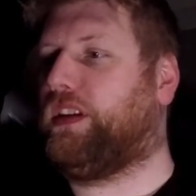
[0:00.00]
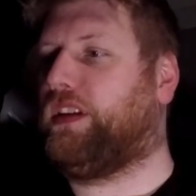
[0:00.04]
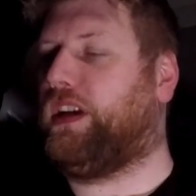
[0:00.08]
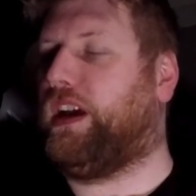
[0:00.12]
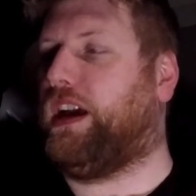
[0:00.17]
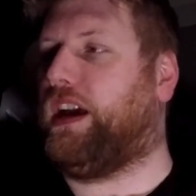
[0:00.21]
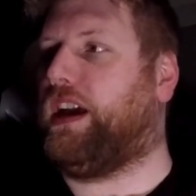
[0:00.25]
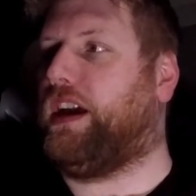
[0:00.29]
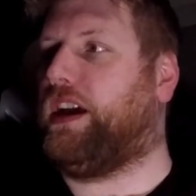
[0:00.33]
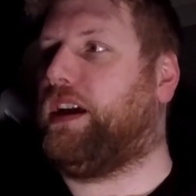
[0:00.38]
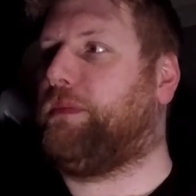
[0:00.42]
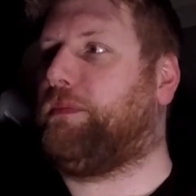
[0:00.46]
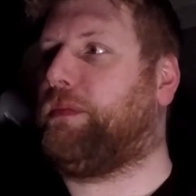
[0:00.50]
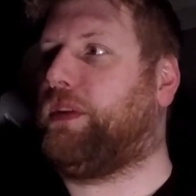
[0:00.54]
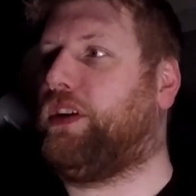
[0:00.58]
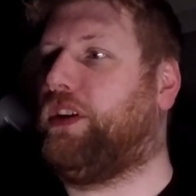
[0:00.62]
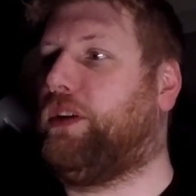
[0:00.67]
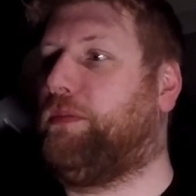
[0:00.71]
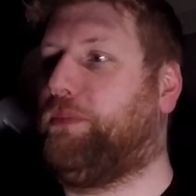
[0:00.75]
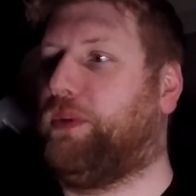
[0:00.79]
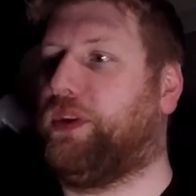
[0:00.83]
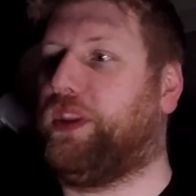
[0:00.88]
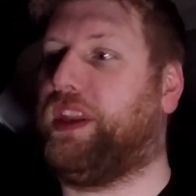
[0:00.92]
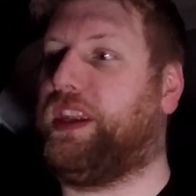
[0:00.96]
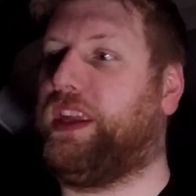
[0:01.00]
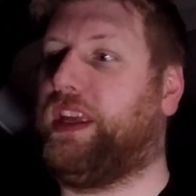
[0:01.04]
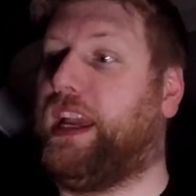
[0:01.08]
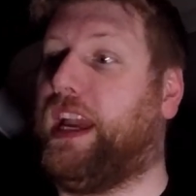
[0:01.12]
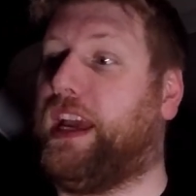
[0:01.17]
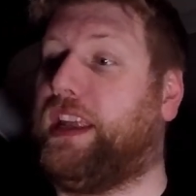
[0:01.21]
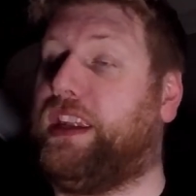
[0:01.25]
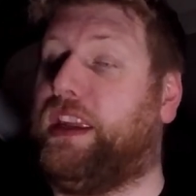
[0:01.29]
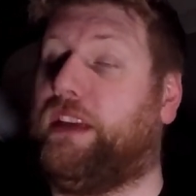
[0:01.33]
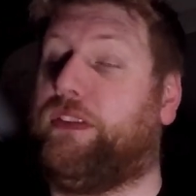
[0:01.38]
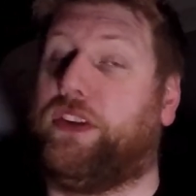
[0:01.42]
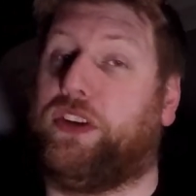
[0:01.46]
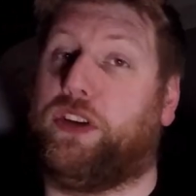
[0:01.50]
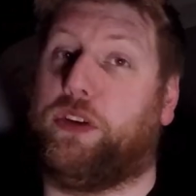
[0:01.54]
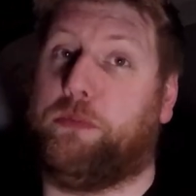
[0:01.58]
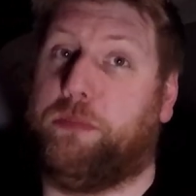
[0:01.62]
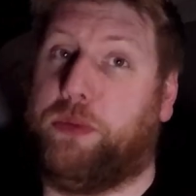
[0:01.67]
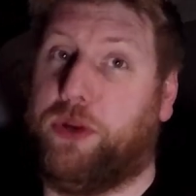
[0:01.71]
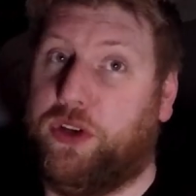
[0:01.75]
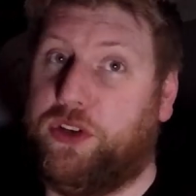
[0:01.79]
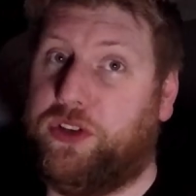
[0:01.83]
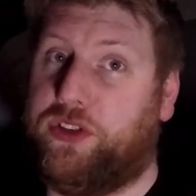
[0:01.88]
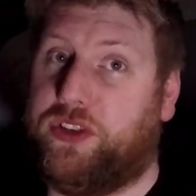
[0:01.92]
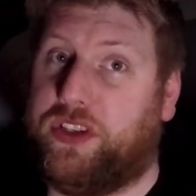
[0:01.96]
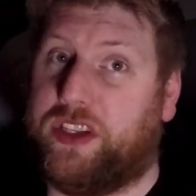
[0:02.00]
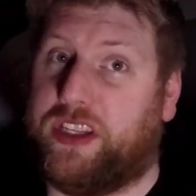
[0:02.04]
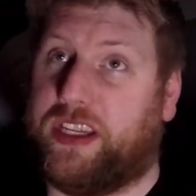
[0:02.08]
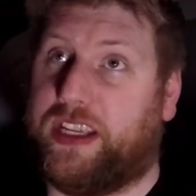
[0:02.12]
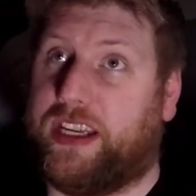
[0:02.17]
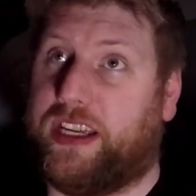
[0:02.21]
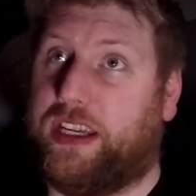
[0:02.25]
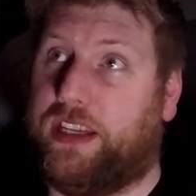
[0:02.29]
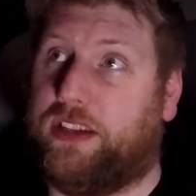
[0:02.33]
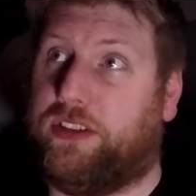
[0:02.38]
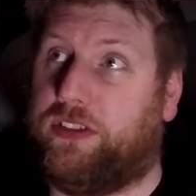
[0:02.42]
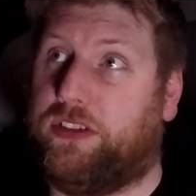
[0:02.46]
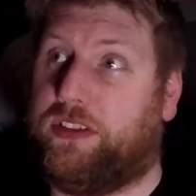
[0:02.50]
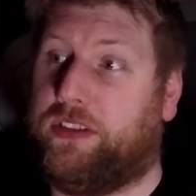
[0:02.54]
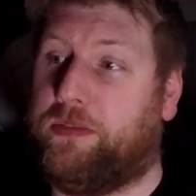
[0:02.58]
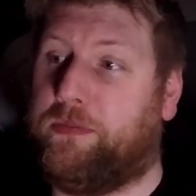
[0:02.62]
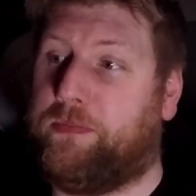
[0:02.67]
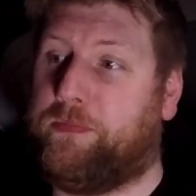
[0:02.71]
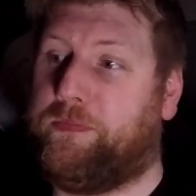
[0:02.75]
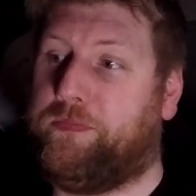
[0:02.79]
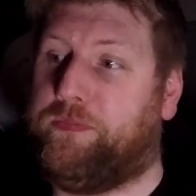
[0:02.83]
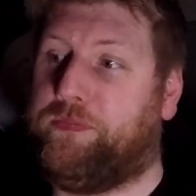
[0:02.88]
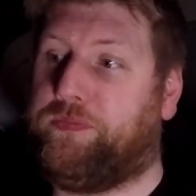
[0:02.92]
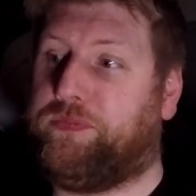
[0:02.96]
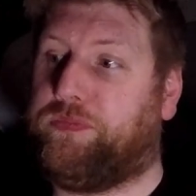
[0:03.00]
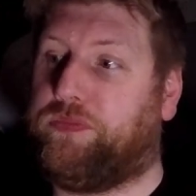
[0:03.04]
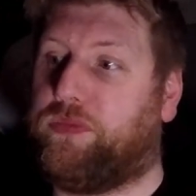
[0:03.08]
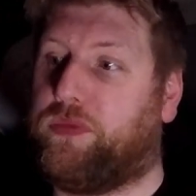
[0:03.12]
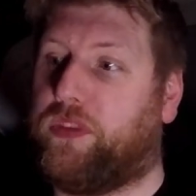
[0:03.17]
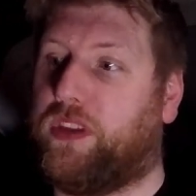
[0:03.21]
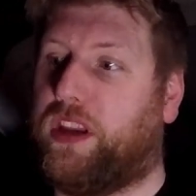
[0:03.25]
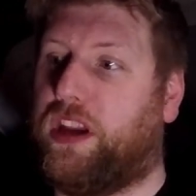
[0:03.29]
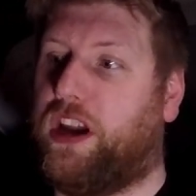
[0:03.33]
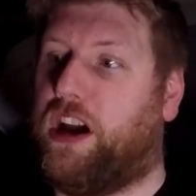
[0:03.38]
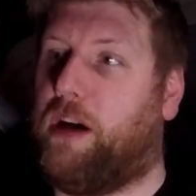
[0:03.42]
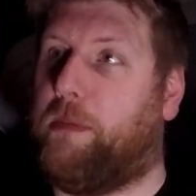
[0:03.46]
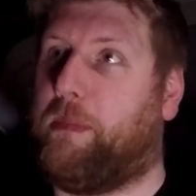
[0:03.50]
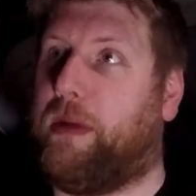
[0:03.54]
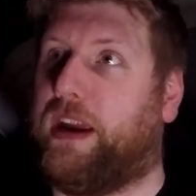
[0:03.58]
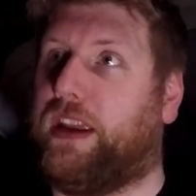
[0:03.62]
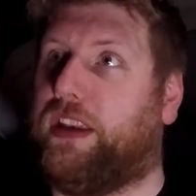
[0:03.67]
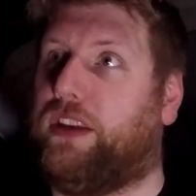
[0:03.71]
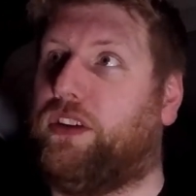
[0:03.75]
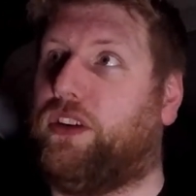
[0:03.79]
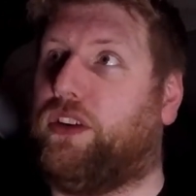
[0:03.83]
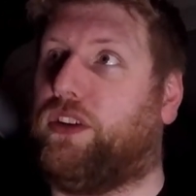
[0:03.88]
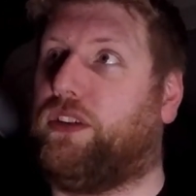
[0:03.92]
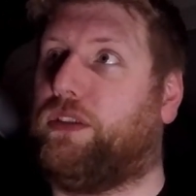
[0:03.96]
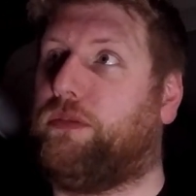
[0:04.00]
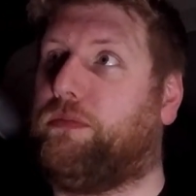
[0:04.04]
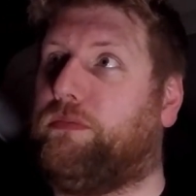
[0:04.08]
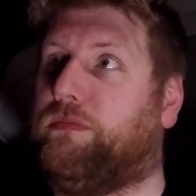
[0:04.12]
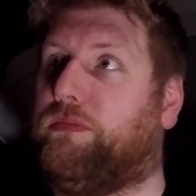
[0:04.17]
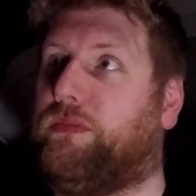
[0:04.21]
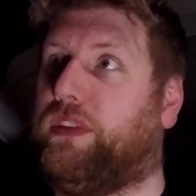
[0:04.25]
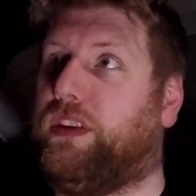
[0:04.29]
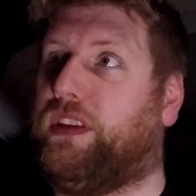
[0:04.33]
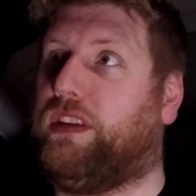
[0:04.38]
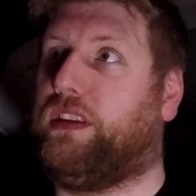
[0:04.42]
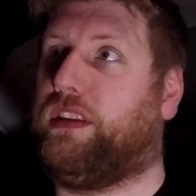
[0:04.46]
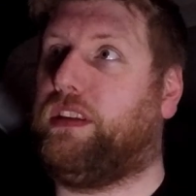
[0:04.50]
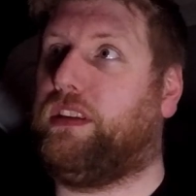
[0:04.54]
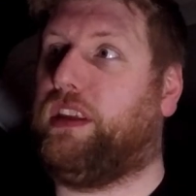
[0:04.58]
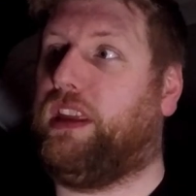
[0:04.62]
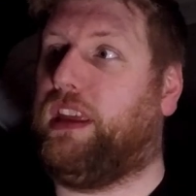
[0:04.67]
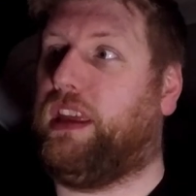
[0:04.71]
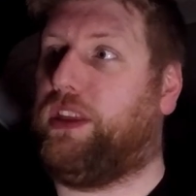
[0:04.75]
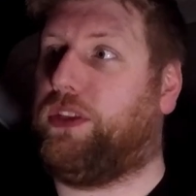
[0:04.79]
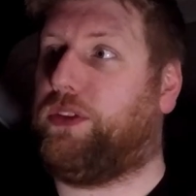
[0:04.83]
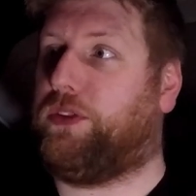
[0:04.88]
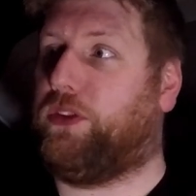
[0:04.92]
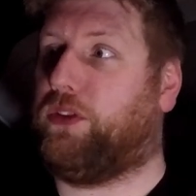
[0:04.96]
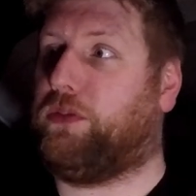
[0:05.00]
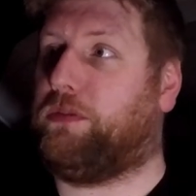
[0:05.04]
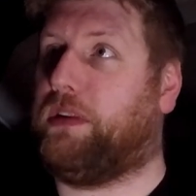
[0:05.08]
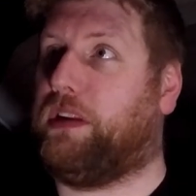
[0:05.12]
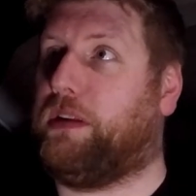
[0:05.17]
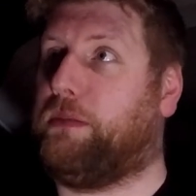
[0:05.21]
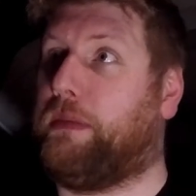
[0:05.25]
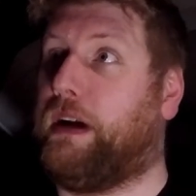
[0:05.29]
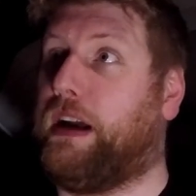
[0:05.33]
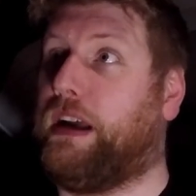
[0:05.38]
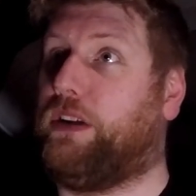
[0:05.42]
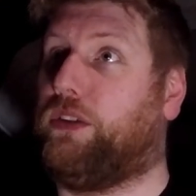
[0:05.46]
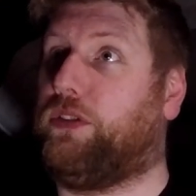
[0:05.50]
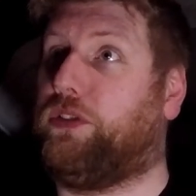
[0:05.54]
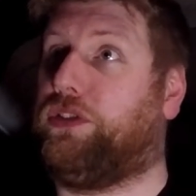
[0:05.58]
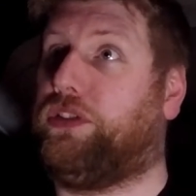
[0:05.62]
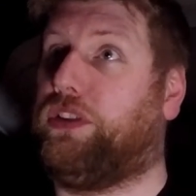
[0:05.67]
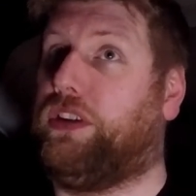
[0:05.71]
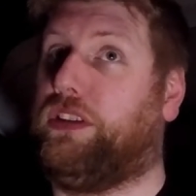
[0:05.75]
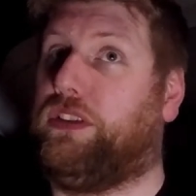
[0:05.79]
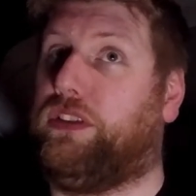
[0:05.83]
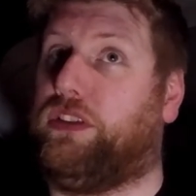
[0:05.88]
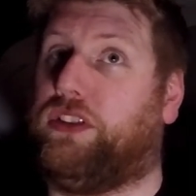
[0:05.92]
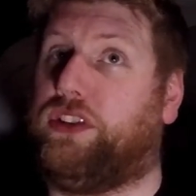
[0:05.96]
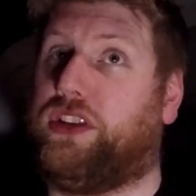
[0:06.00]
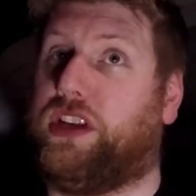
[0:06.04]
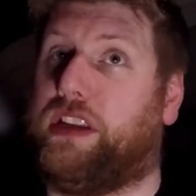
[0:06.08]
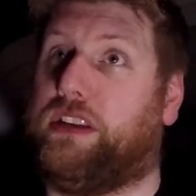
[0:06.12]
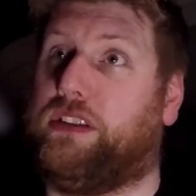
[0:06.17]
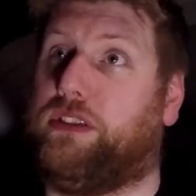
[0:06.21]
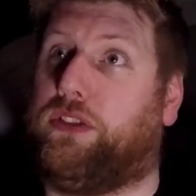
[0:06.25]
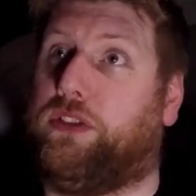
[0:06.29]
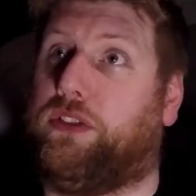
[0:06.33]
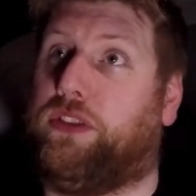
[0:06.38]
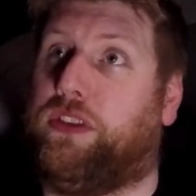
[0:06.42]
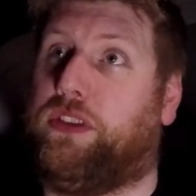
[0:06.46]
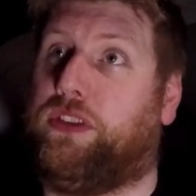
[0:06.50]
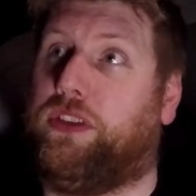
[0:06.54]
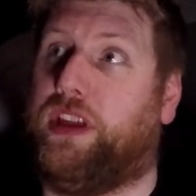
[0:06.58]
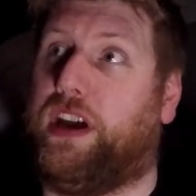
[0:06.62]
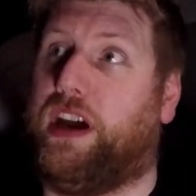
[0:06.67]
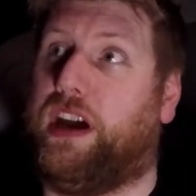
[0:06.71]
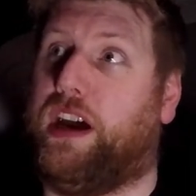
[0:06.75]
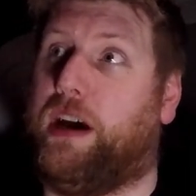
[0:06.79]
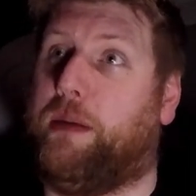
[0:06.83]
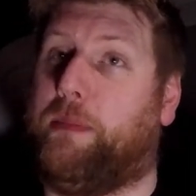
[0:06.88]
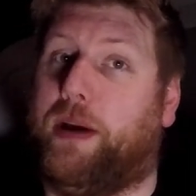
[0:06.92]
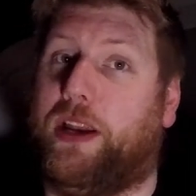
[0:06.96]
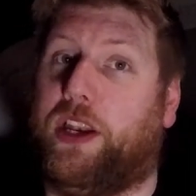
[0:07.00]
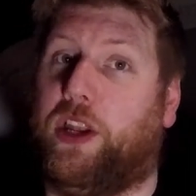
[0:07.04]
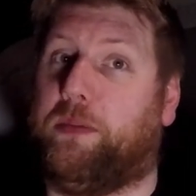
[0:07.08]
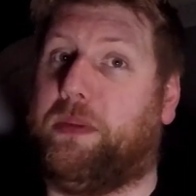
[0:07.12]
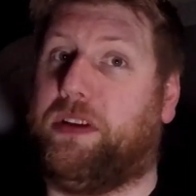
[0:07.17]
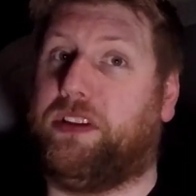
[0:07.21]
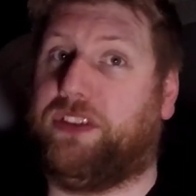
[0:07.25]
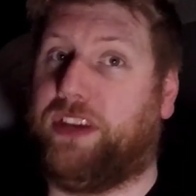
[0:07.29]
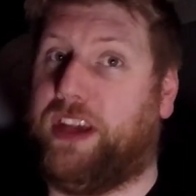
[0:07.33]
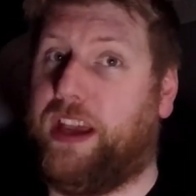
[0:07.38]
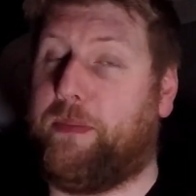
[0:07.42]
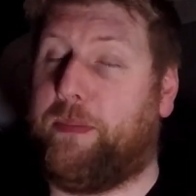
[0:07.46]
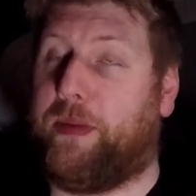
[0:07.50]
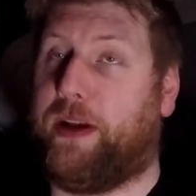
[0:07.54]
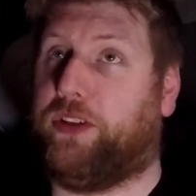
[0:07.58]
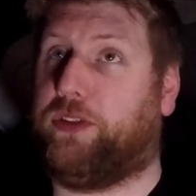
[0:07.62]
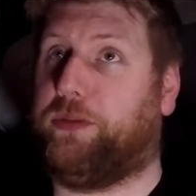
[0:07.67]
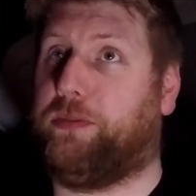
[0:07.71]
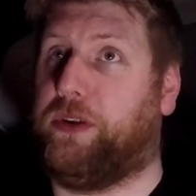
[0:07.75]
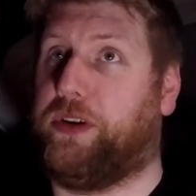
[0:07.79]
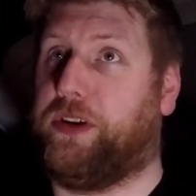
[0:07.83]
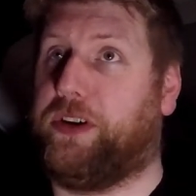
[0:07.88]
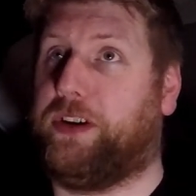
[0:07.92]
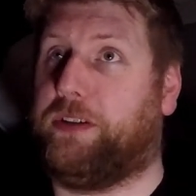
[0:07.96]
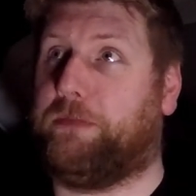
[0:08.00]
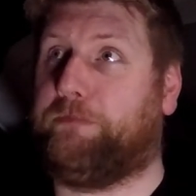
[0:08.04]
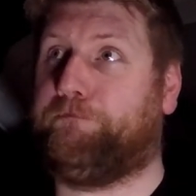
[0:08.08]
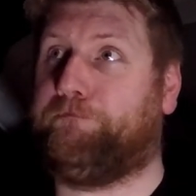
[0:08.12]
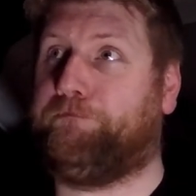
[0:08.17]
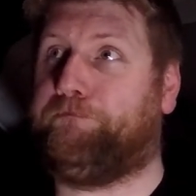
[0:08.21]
But then again, if I don't push tonight, I might not eat through as many miles, and there's a chance that I might not be able to get back tomorrow.